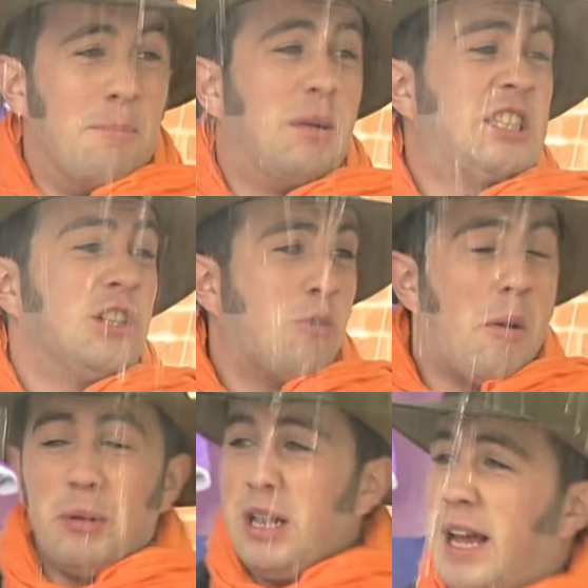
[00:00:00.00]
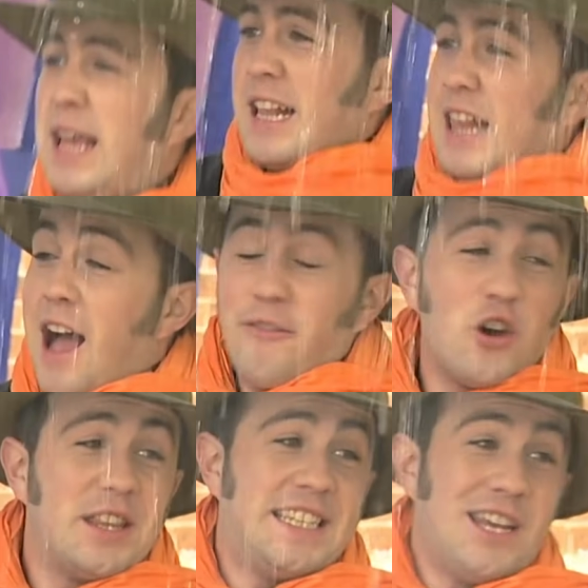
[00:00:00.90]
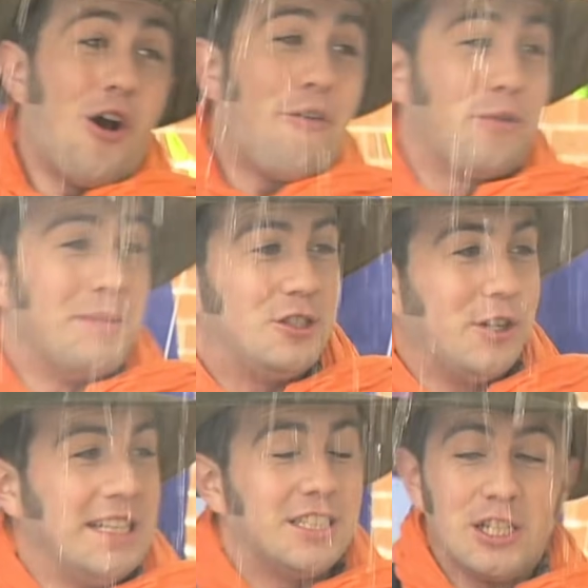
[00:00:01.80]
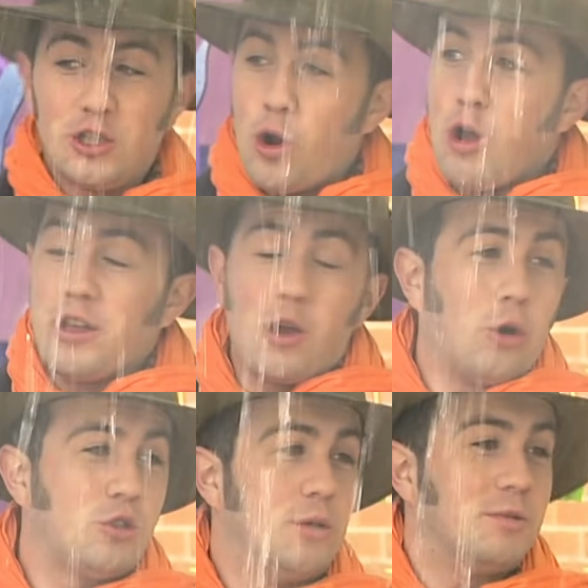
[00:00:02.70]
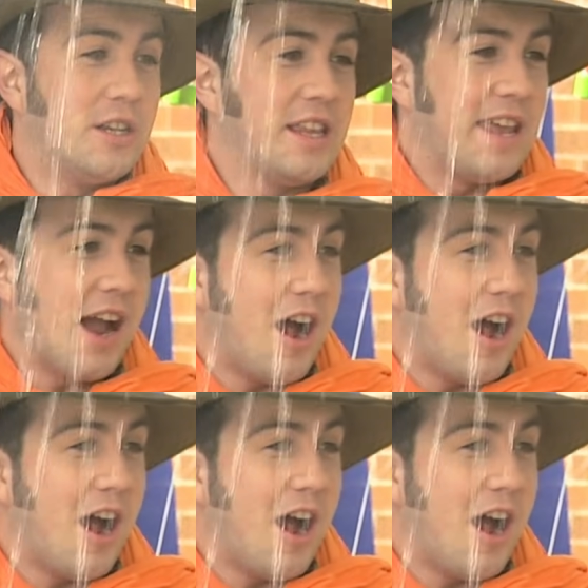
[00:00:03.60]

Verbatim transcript: Mustn't grumble. I've got the day off from the trains to sort all the costumes under the